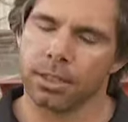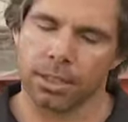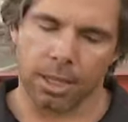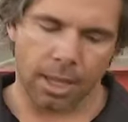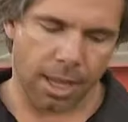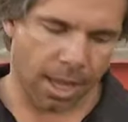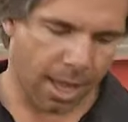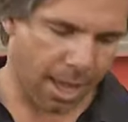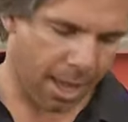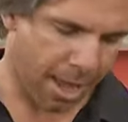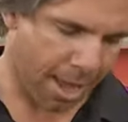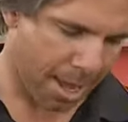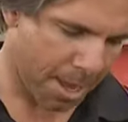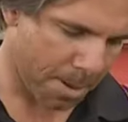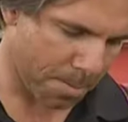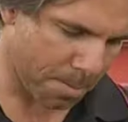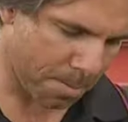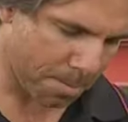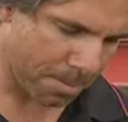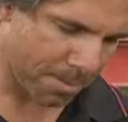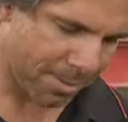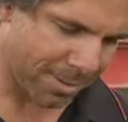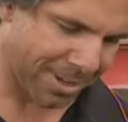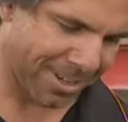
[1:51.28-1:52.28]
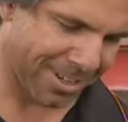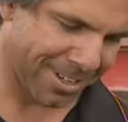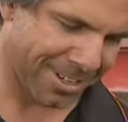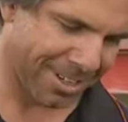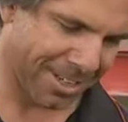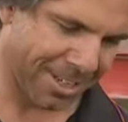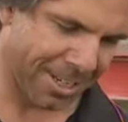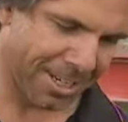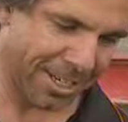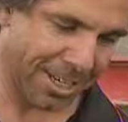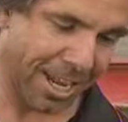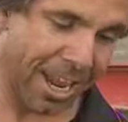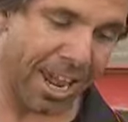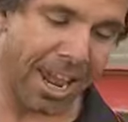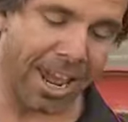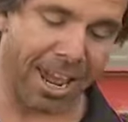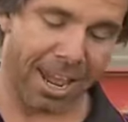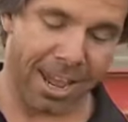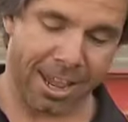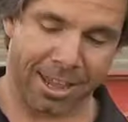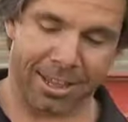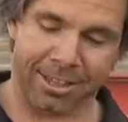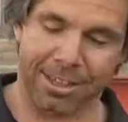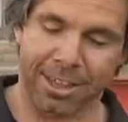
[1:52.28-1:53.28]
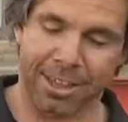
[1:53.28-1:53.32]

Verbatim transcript: was a major step in his career